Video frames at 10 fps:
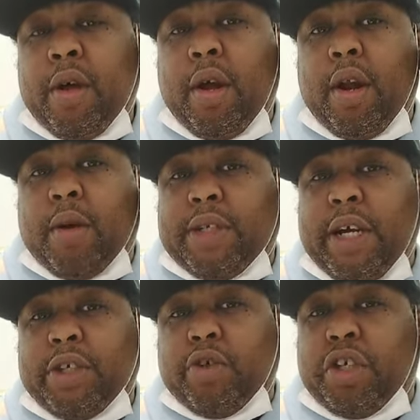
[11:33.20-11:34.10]
You know what I'm
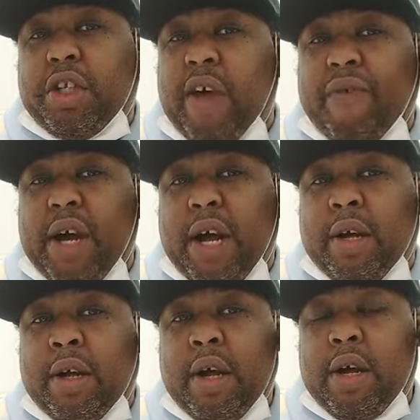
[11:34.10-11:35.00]
saying? So she definitely
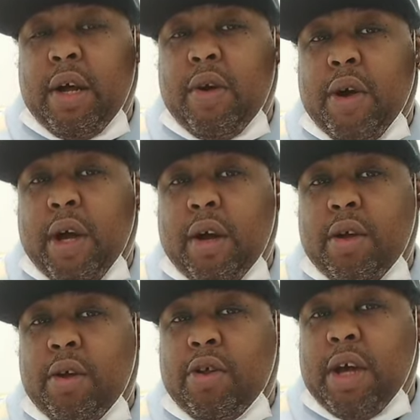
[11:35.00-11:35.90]
got to, you know, get
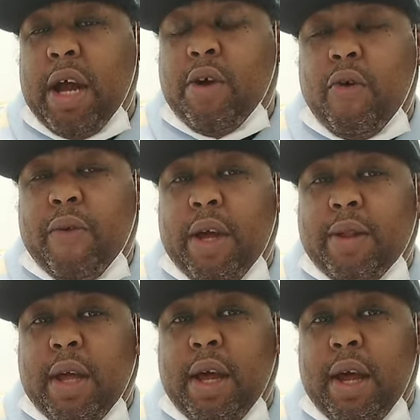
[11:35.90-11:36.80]
her. She got to go over there and
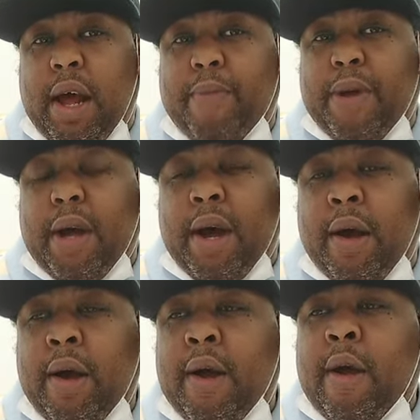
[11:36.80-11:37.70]
take care of that bi.
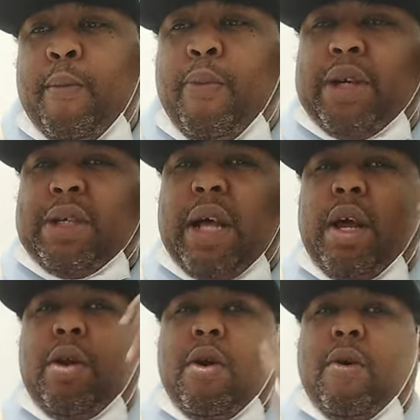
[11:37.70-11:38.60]
But it's
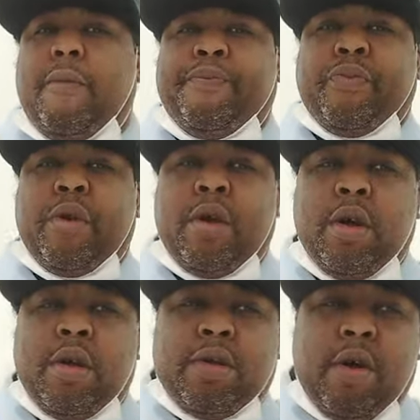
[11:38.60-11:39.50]
like you know,
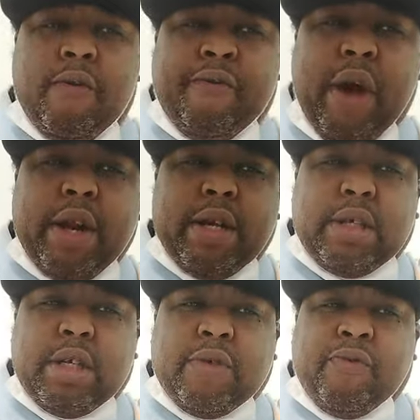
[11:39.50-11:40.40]
certain fighters
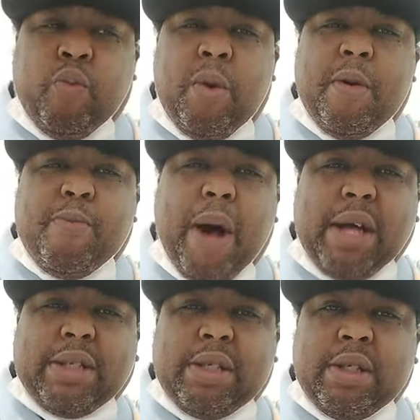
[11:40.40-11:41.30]
and women
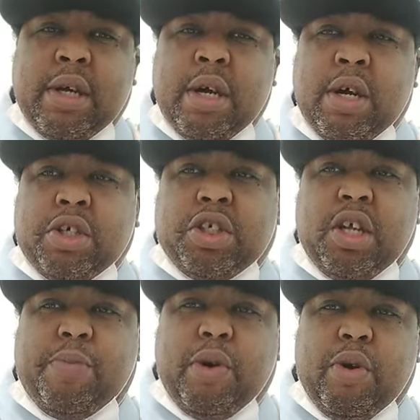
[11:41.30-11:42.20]
boxing
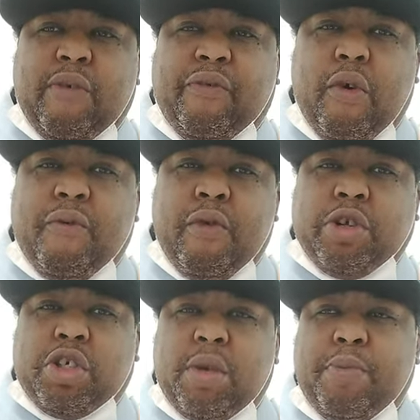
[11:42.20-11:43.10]
should be on the
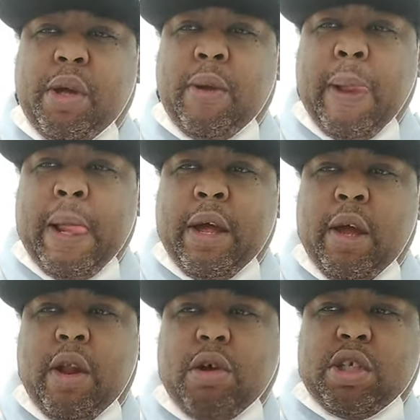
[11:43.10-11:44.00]
forefront. Should be,
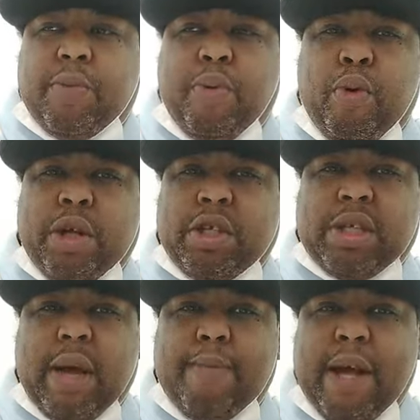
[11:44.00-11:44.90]
you know, supported
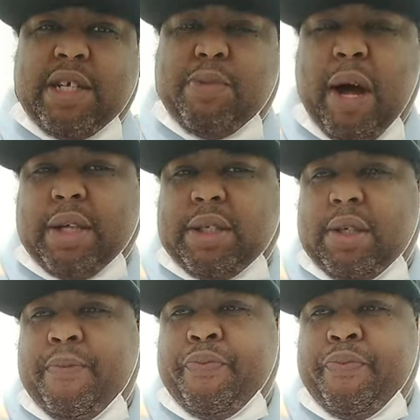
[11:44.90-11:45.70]
just like men's boxing.